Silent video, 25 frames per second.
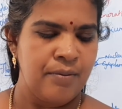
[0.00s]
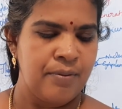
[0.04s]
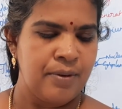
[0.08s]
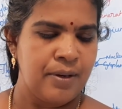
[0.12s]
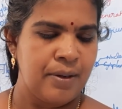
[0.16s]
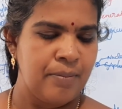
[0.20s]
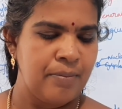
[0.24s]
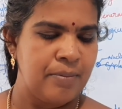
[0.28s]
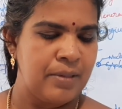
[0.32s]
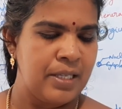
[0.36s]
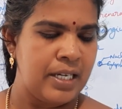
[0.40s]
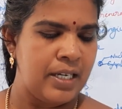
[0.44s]

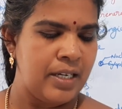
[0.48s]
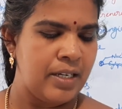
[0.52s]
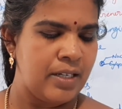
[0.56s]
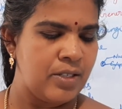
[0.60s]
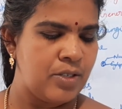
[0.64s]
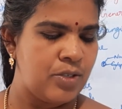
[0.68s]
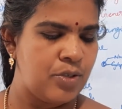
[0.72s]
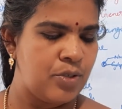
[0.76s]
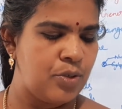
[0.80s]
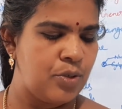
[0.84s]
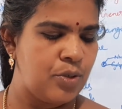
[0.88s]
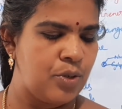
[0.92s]
From
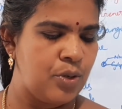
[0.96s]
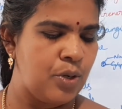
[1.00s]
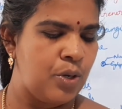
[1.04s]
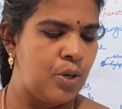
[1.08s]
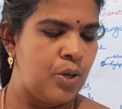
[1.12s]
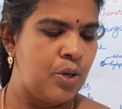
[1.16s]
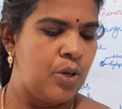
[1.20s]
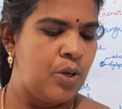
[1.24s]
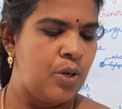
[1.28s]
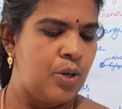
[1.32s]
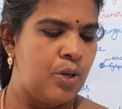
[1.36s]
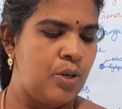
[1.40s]
there
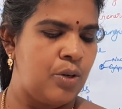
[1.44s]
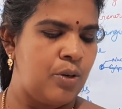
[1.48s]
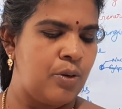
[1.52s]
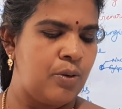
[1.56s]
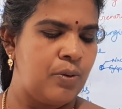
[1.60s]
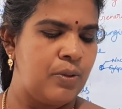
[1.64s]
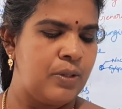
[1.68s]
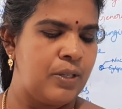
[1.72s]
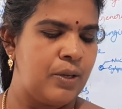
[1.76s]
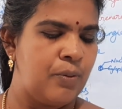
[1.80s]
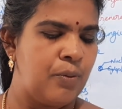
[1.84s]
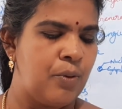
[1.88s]
to
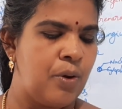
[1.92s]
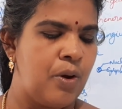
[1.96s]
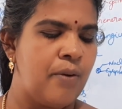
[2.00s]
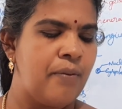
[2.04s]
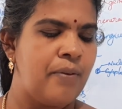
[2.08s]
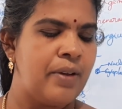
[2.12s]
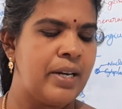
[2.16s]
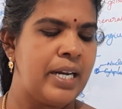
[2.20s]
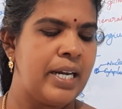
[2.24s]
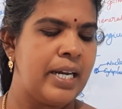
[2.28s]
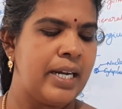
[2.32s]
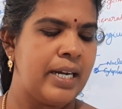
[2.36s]
the
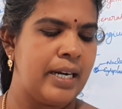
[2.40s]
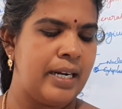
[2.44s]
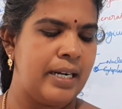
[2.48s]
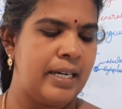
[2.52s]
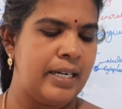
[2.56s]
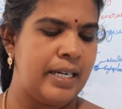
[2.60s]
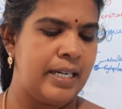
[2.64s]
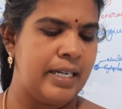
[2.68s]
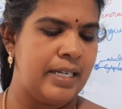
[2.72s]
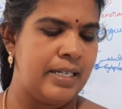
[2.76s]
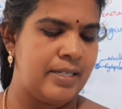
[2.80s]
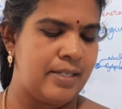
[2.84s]
ovary
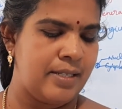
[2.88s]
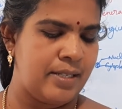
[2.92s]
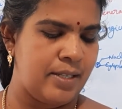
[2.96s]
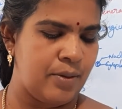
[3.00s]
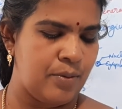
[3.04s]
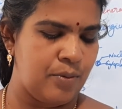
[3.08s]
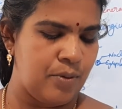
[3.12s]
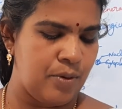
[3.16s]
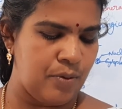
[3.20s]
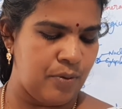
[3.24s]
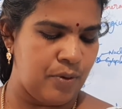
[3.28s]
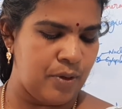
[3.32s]
contains
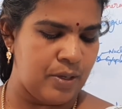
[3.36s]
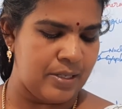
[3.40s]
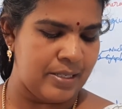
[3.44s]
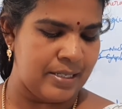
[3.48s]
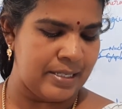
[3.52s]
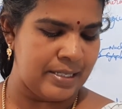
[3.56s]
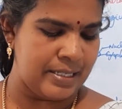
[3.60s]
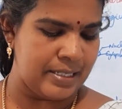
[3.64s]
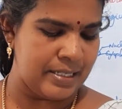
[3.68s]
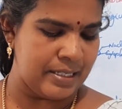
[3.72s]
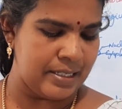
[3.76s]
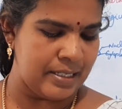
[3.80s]
the
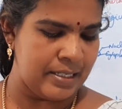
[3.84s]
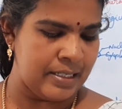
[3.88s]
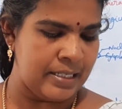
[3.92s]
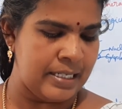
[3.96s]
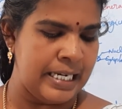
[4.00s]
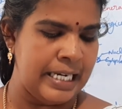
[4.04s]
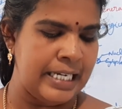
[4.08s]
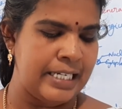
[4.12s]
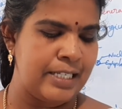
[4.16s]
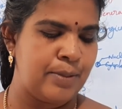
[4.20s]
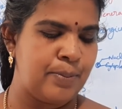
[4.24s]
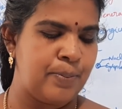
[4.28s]
ovules.
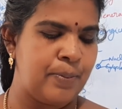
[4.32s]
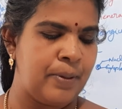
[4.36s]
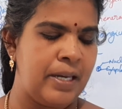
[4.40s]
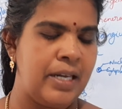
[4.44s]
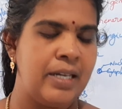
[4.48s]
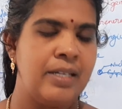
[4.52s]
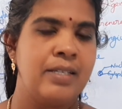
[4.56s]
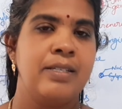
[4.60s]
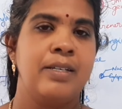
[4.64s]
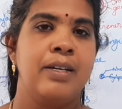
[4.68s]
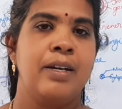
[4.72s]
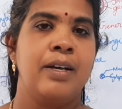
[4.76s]
Turn next
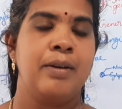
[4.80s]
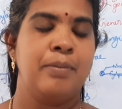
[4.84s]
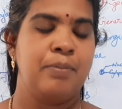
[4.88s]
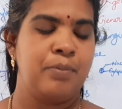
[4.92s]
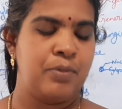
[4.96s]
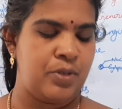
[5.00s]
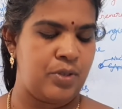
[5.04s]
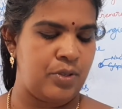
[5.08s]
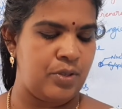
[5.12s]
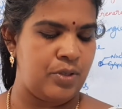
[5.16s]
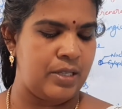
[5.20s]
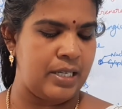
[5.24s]
page
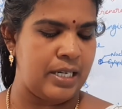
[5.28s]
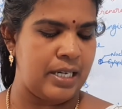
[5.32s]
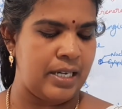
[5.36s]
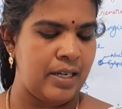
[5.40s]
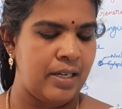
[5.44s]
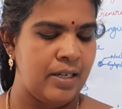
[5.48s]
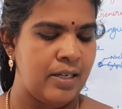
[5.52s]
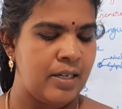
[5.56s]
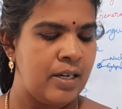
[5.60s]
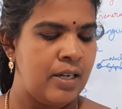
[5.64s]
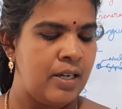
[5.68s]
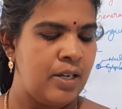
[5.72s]
up to
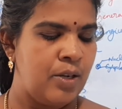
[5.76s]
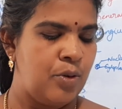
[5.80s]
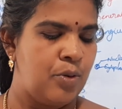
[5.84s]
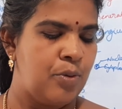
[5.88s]
that.